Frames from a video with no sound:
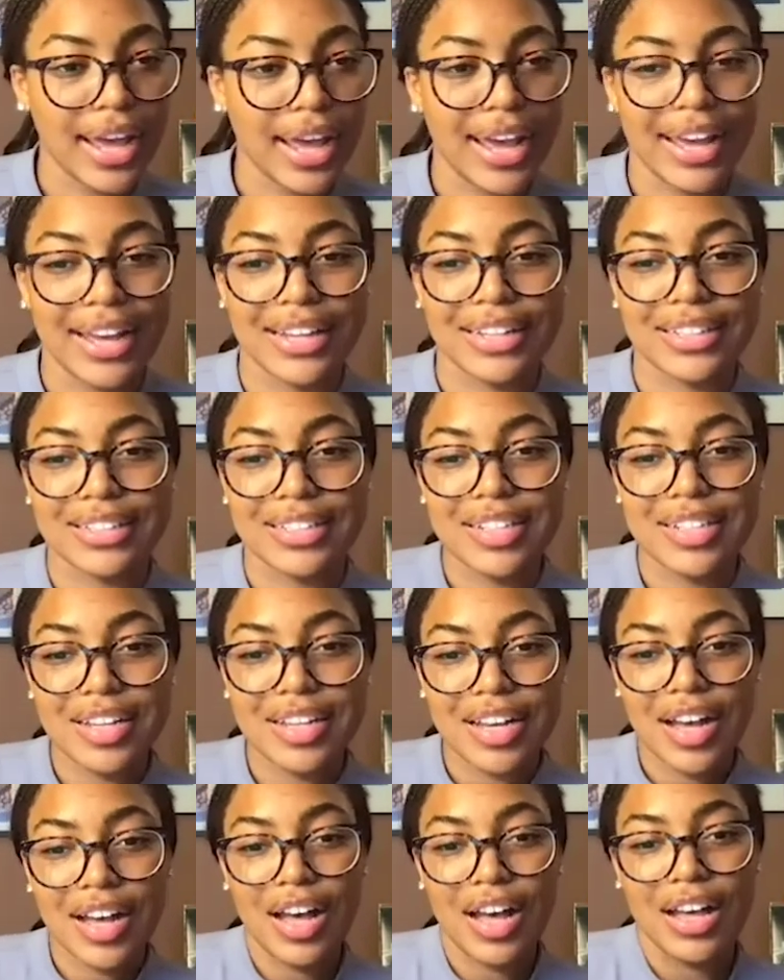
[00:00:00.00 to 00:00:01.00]
And
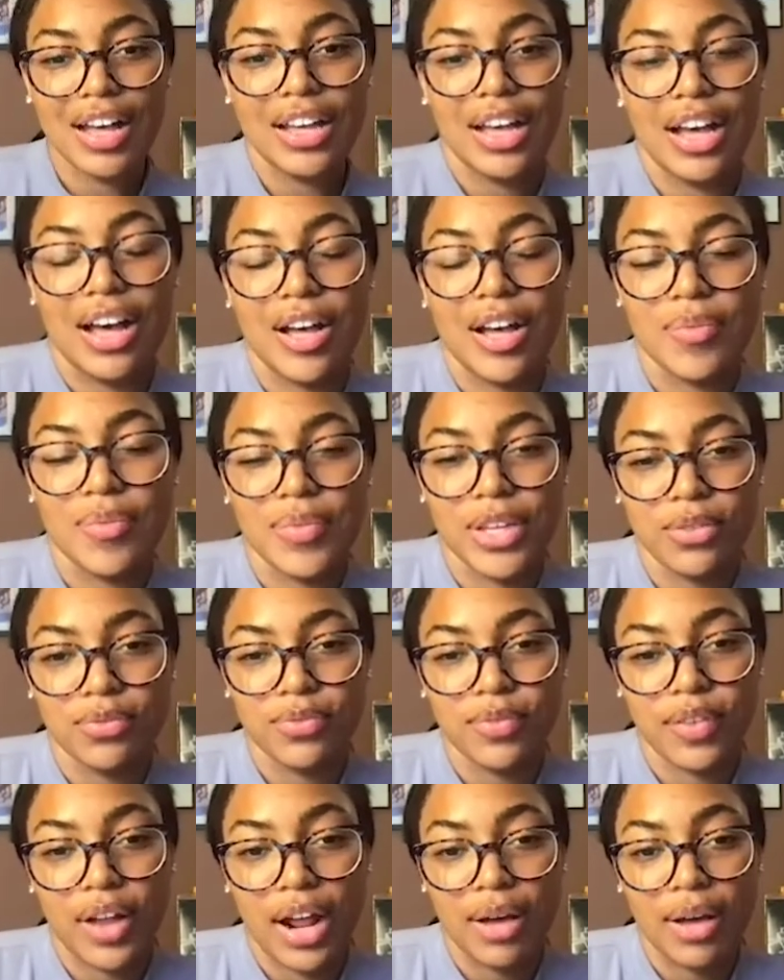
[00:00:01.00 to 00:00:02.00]
if
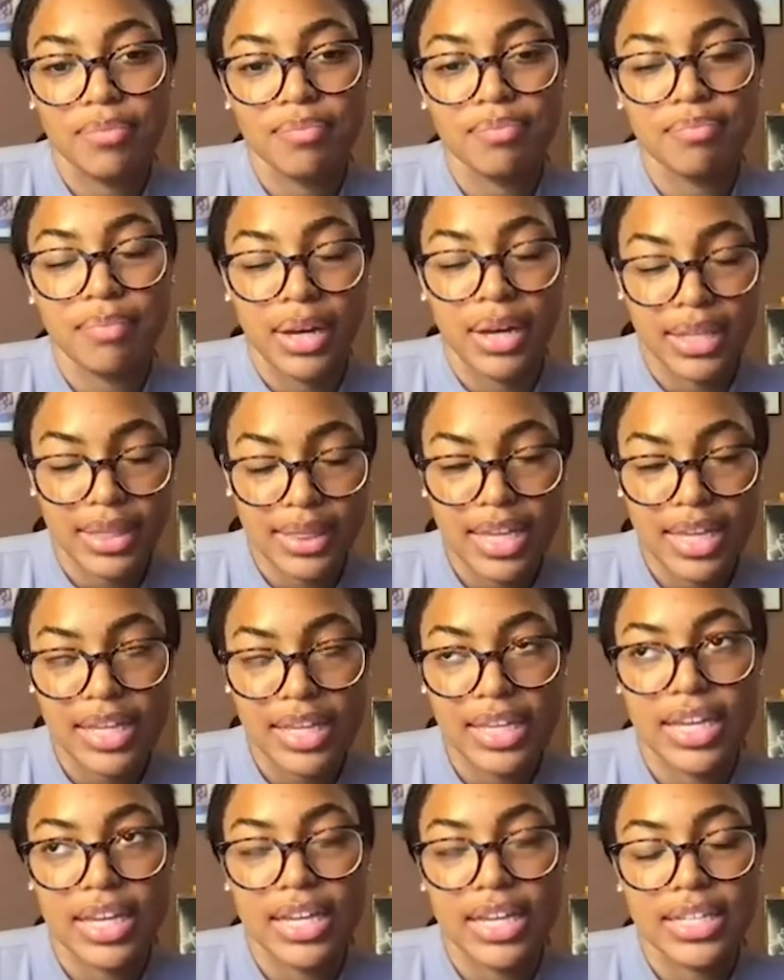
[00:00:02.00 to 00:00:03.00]
my
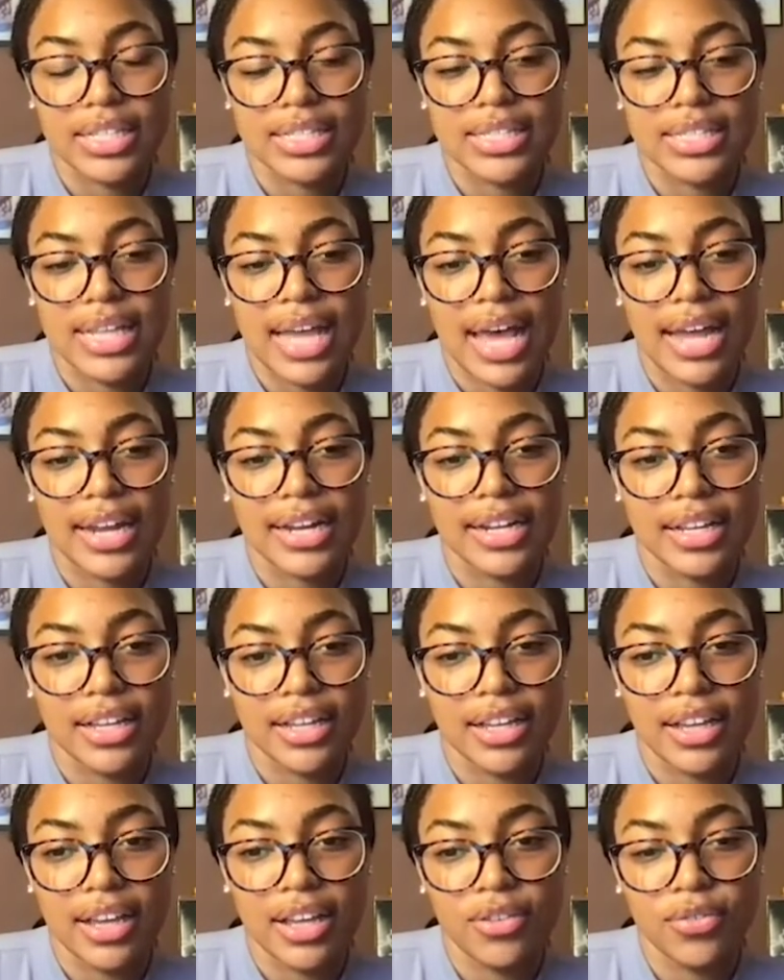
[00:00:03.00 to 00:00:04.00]
thinking is that
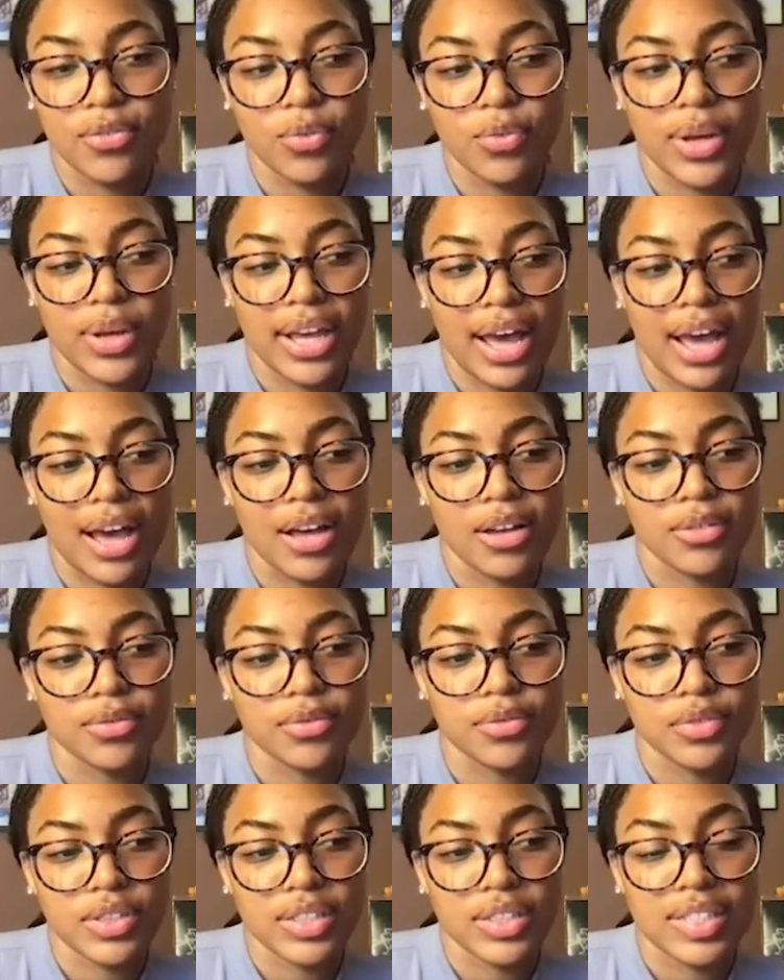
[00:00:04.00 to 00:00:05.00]
if we
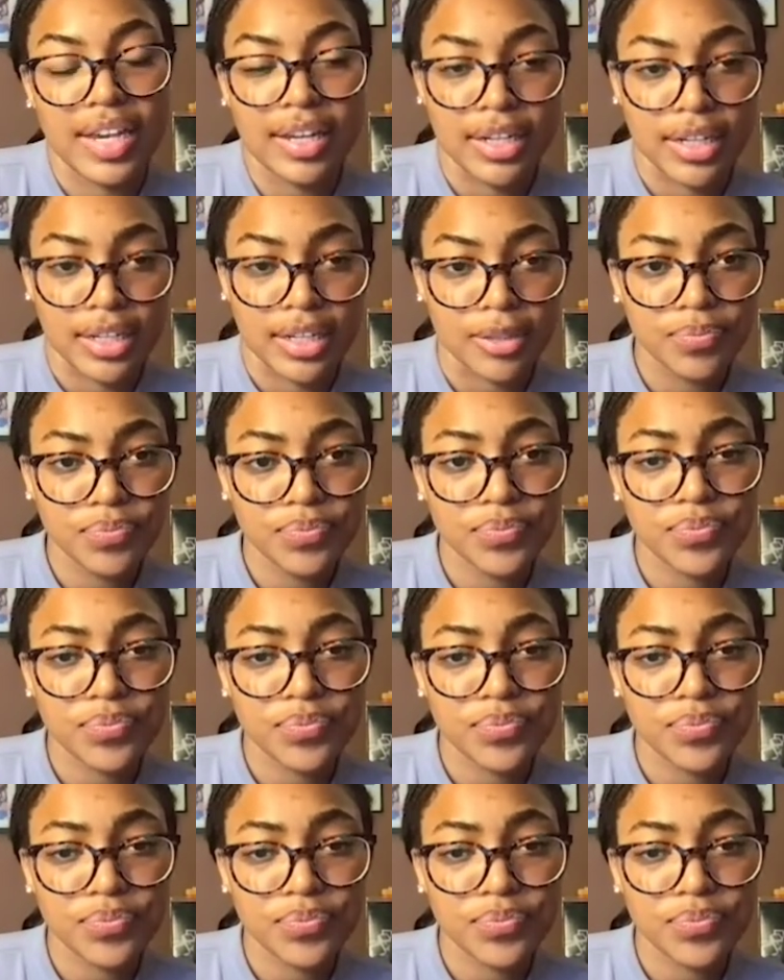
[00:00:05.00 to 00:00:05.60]
have data,